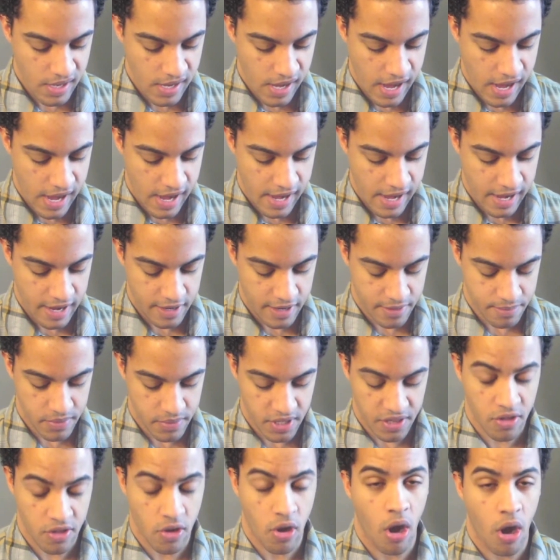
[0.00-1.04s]
Um,
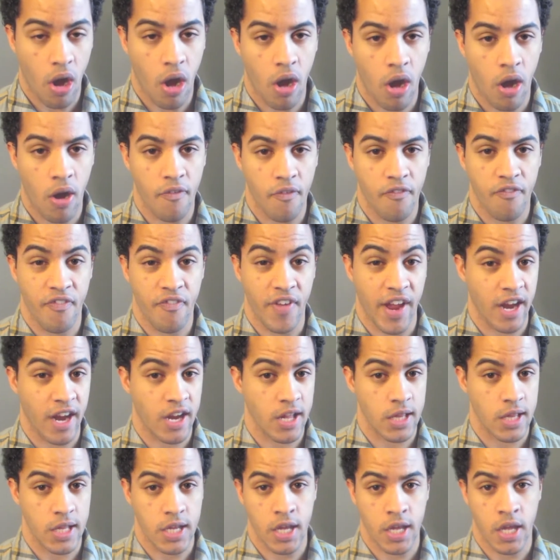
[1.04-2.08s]
and they're all
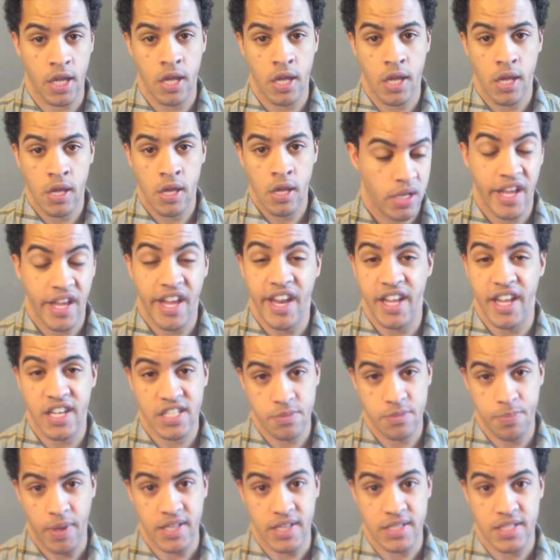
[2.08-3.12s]
fairly
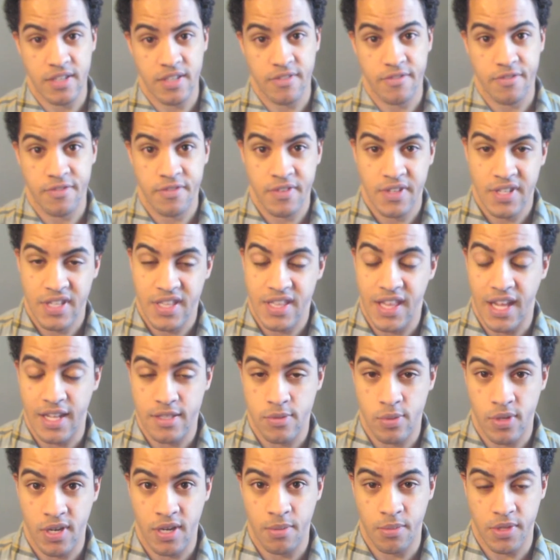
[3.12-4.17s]
inexpensive.
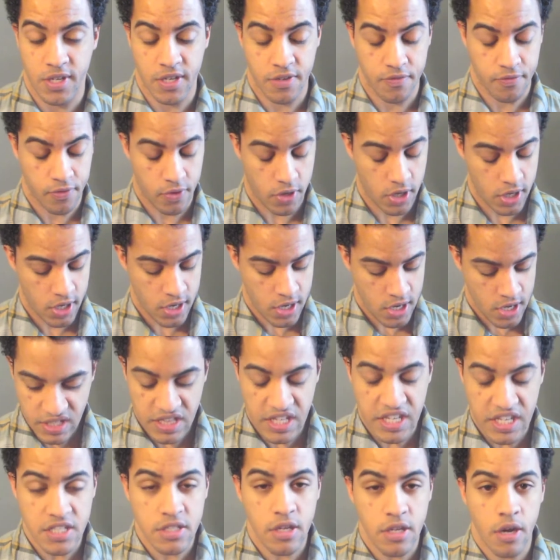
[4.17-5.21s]
That's what I'm looking for.
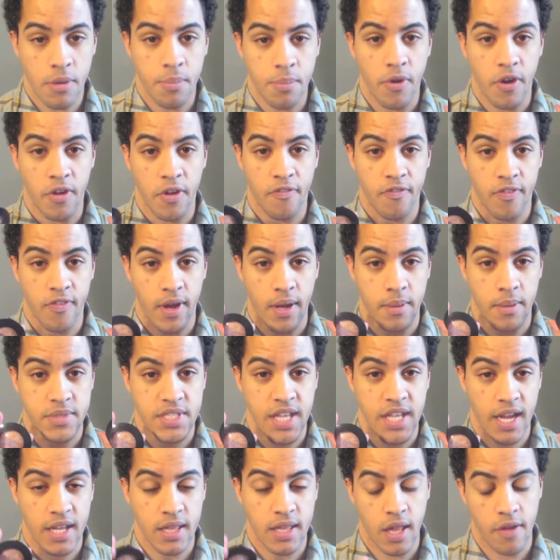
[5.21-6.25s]
These are both from
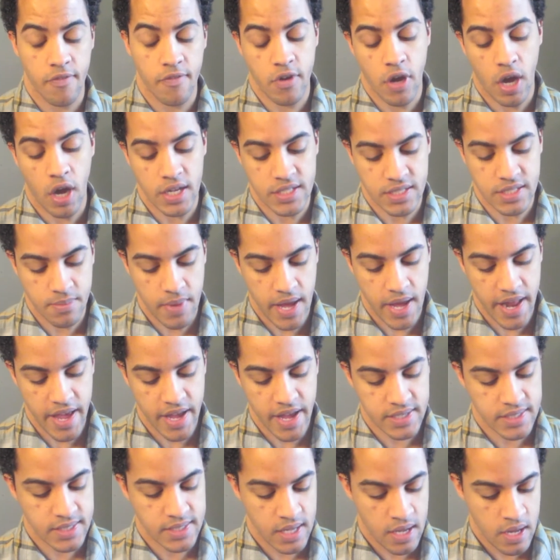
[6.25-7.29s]
Second Love
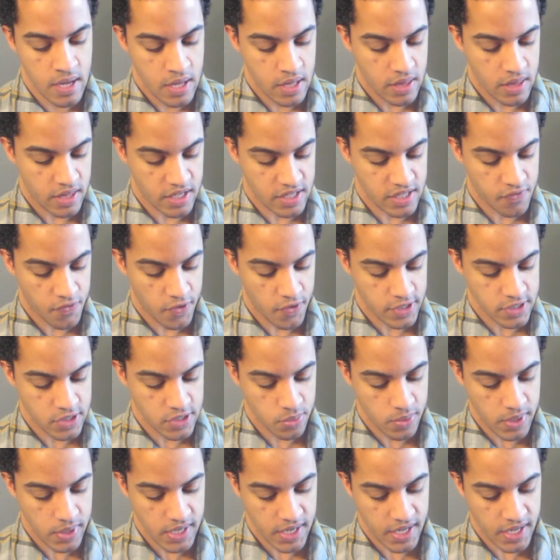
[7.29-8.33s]
Cosmetics. This first
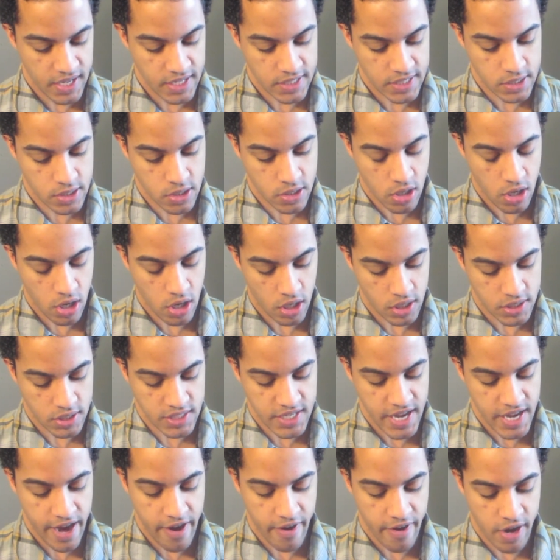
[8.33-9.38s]
one is called
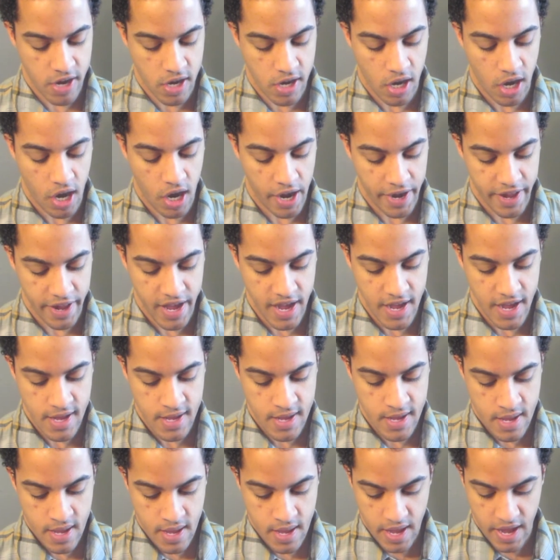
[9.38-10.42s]
Terracotta.
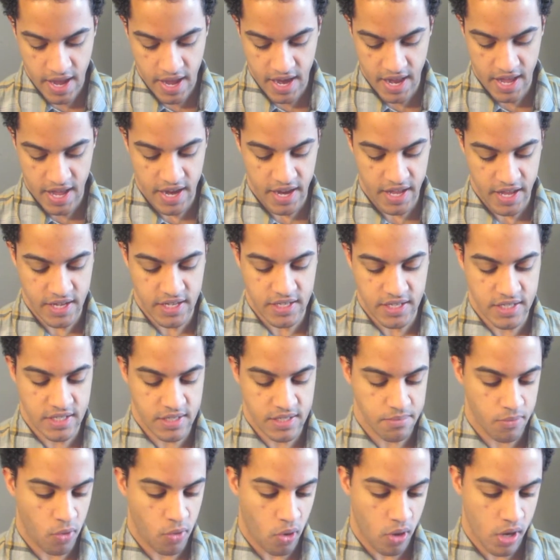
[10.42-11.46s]
And it is
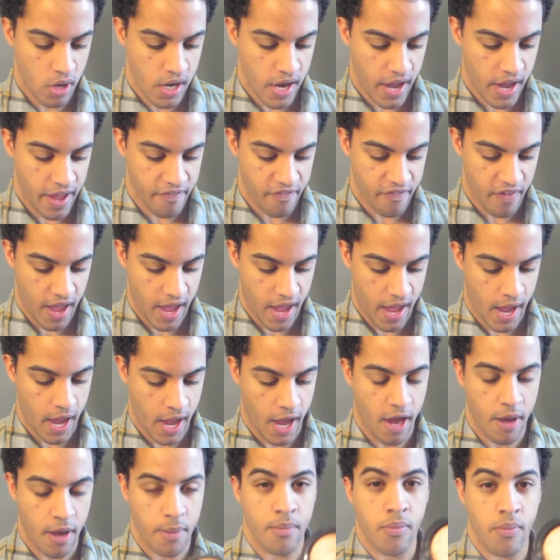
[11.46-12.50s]
more of
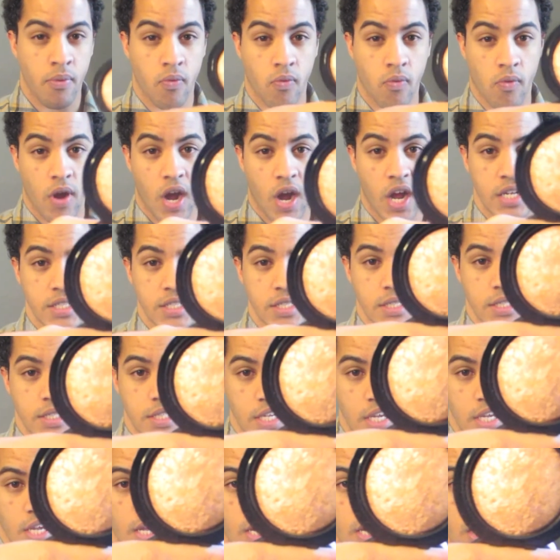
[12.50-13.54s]
a
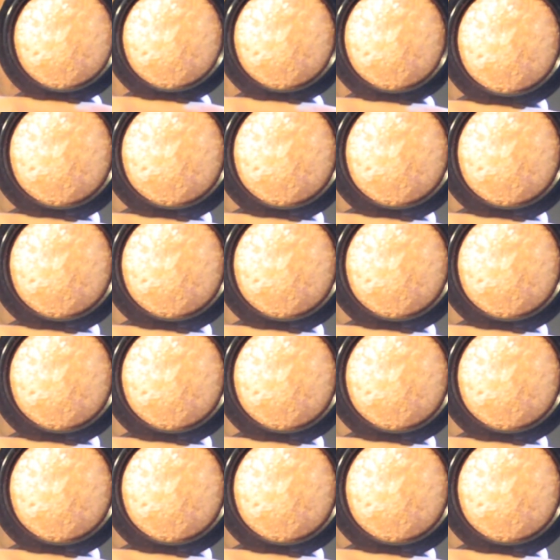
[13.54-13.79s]
bronzy